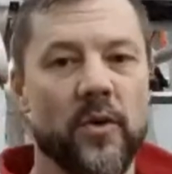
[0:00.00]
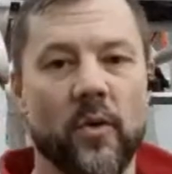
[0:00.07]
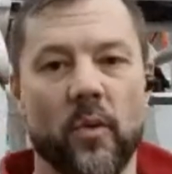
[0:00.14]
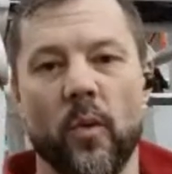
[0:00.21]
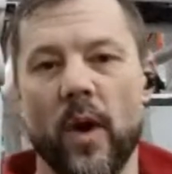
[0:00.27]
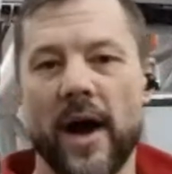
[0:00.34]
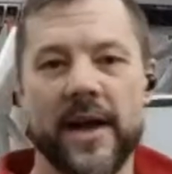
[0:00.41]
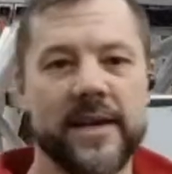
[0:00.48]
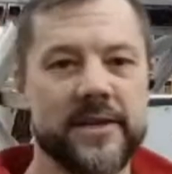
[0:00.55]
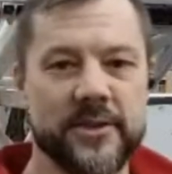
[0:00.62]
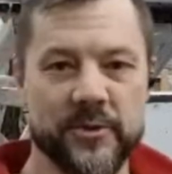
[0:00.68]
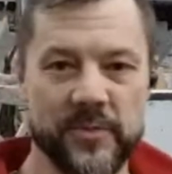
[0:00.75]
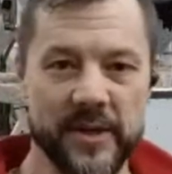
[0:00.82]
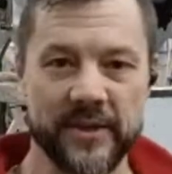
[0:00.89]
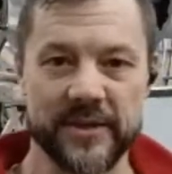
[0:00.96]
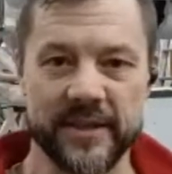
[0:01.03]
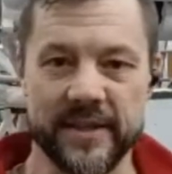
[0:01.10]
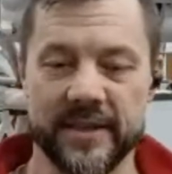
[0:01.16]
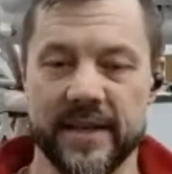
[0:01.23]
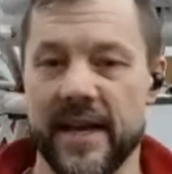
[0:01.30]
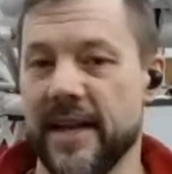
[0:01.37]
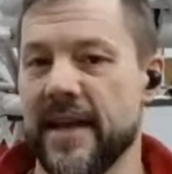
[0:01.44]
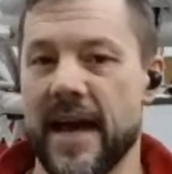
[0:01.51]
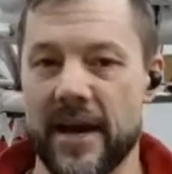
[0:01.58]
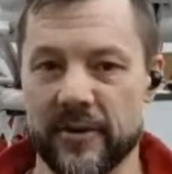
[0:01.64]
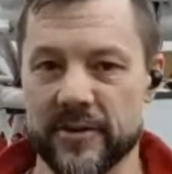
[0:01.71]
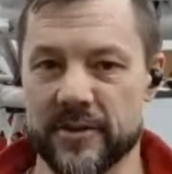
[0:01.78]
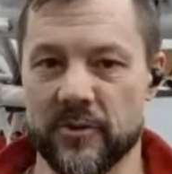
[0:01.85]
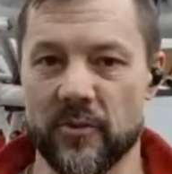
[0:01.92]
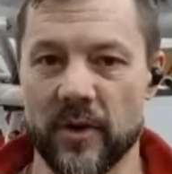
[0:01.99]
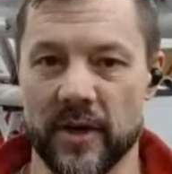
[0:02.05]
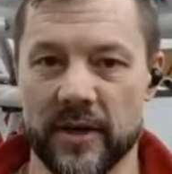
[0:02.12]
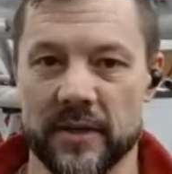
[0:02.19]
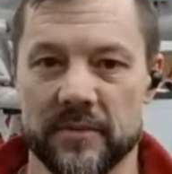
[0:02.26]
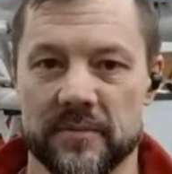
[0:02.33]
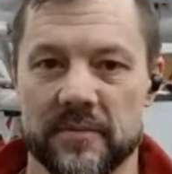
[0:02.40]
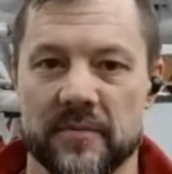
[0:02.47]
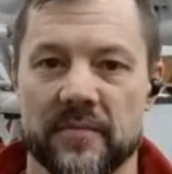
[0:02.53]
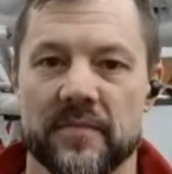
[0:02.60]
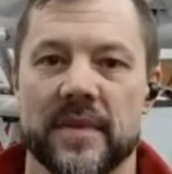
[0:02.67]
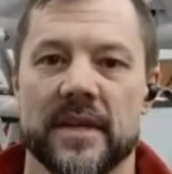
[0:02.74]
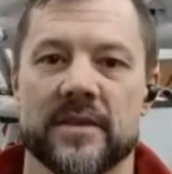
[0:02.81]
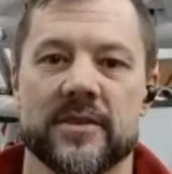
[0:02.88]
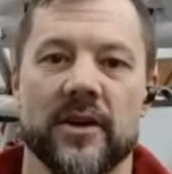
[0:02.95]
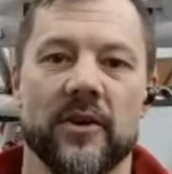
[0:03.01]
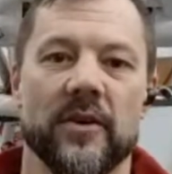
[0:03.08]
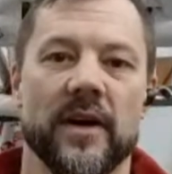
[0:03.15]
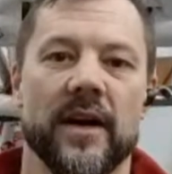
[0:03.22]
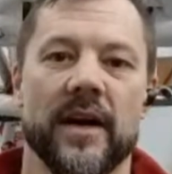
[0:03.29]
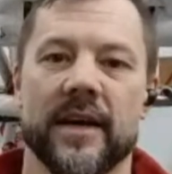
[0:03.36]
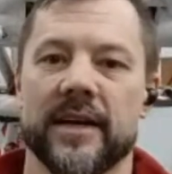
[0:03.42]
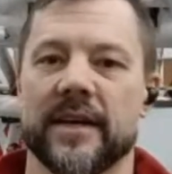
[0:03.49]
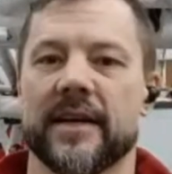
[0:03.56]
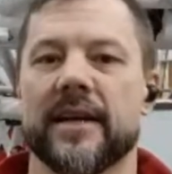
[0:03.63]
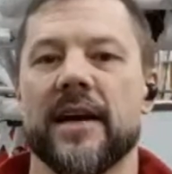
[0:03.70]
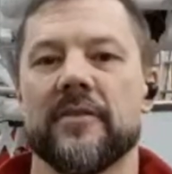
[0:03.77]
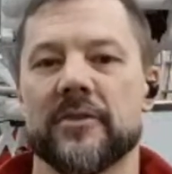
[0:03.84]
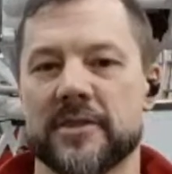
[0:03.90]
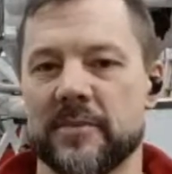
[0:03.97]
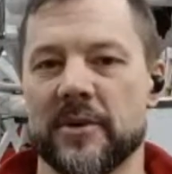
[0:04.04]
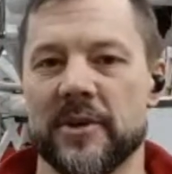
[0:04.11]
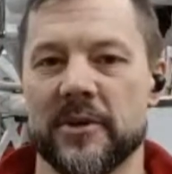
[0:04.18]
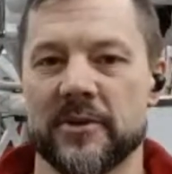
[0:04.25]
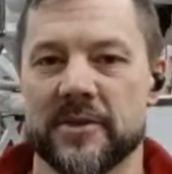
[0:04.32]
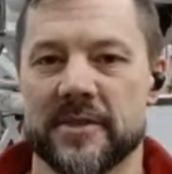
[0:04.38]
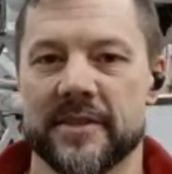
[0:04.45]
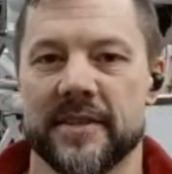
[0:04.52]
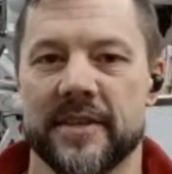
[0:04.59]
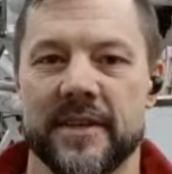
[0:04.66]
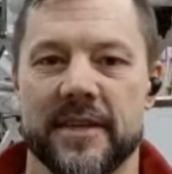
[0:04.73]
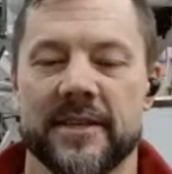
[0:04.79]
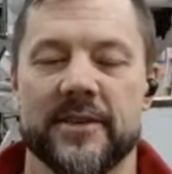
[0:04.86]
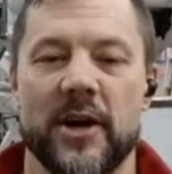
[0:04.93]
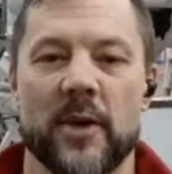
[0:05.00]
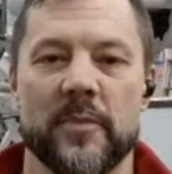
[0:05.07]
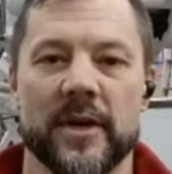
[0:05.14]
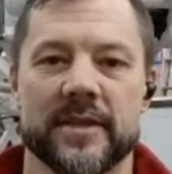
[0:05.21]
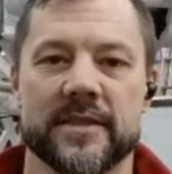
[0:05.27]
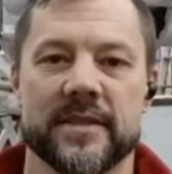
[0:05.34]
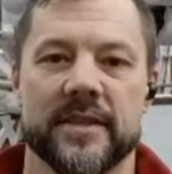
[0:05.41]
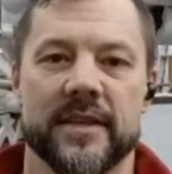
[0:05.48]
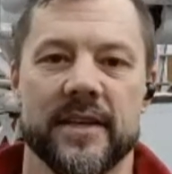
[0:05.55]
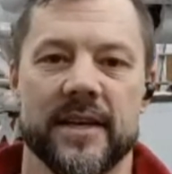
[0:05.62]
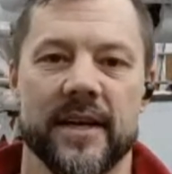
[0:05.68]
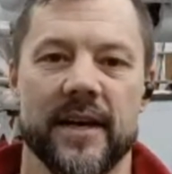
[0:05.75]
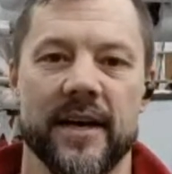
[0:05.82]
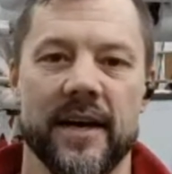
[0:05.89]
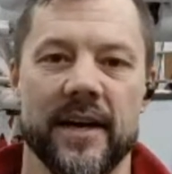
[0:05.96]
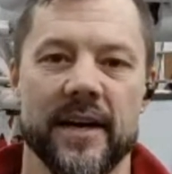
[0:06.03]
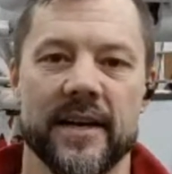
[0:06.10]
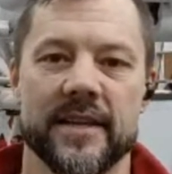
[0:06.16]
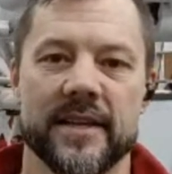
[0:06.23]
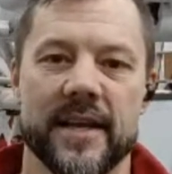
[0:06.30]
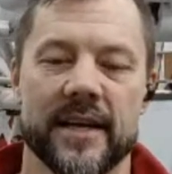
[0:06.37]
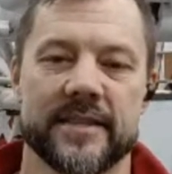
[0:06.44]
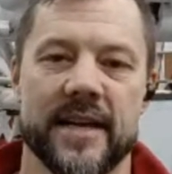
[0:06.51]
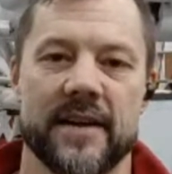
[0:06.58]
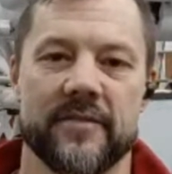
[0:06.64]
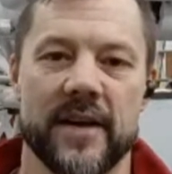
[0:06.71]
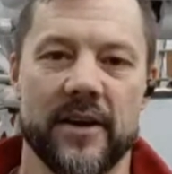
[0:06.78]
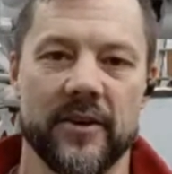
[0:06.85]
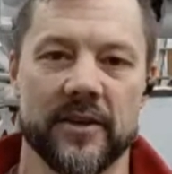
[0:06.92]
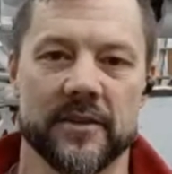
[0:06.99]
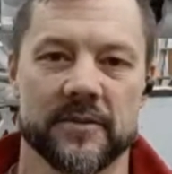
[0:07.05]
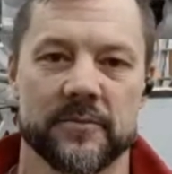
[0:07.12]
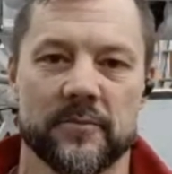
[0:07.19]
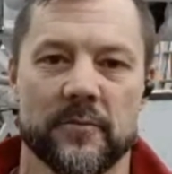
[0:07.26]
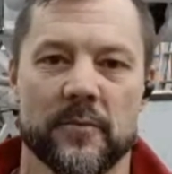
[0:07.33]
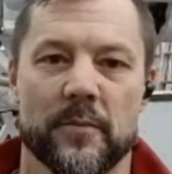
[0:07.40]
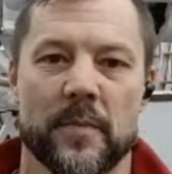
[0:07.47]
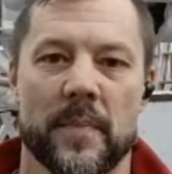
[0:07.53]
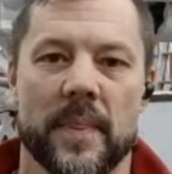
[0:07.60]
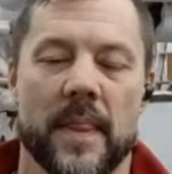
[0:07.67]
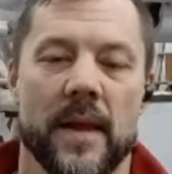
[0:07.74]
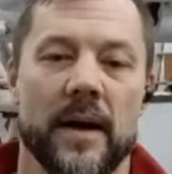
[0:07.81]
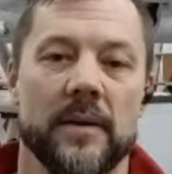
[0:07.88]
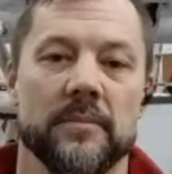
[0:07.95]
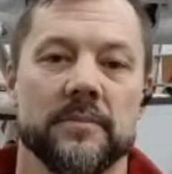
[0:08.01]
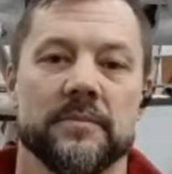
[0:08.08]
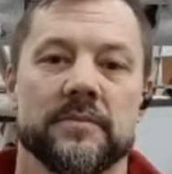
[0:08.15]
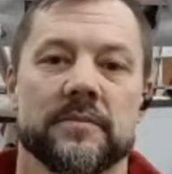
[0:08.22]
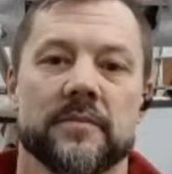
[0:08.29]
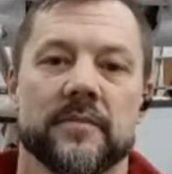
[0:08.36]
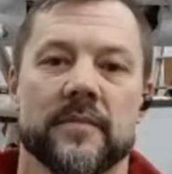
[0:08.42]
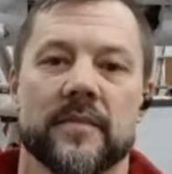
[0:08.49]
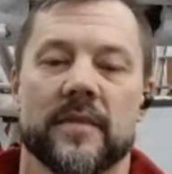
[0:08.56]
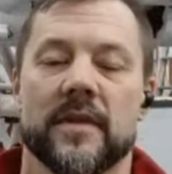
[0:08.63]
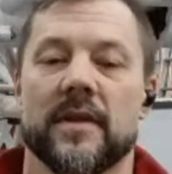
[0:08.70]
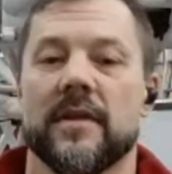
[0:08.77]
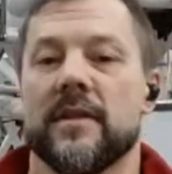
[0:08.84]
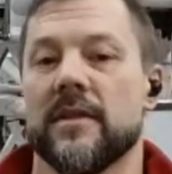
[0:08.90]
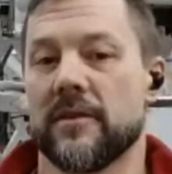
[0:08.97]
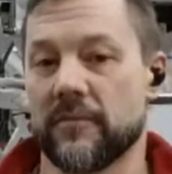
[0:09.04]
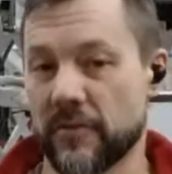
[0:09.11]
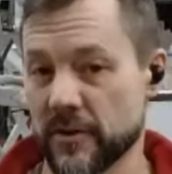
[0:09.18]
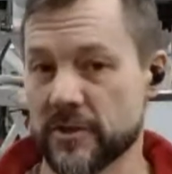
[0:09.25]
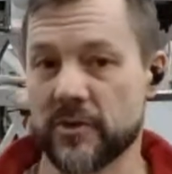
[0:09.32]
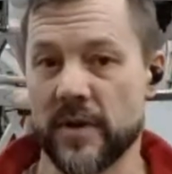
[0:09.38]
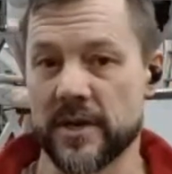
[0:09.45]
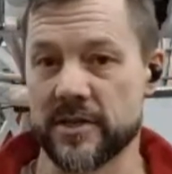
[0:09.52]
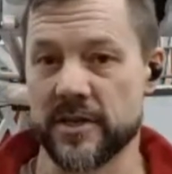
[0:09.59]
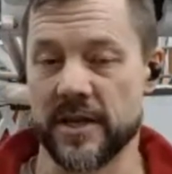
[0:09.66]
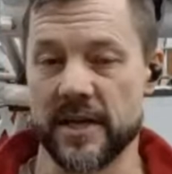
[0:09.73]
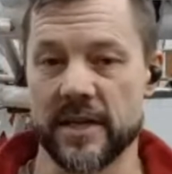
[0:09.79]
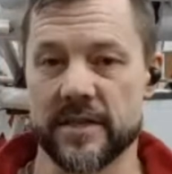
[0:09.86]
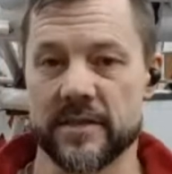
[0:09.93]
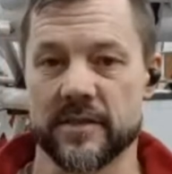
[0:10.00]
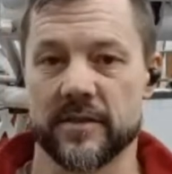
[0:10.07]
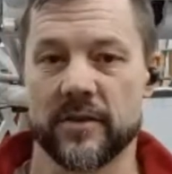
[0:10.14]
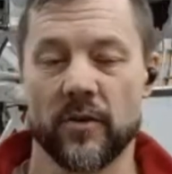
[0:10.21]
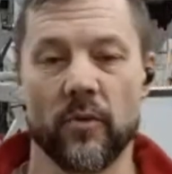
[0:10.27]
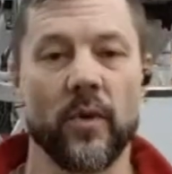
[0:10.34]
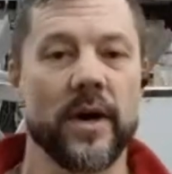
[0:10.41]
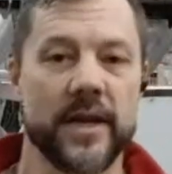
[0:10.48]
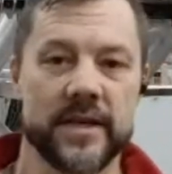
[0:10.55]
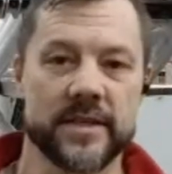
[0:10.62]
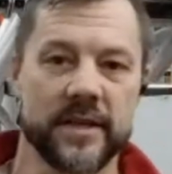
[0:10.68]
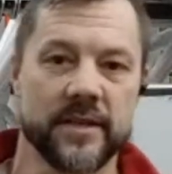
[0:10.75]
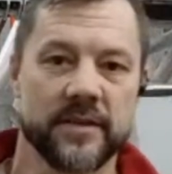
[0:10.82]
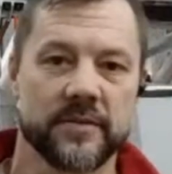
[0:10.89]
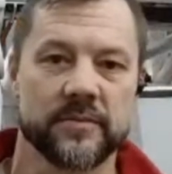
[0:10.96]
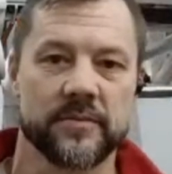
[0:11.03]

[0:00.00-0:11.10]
why did you build it, and how does it work? So I'm going to cover some of those topics in the next half hour. The first question is, what is it?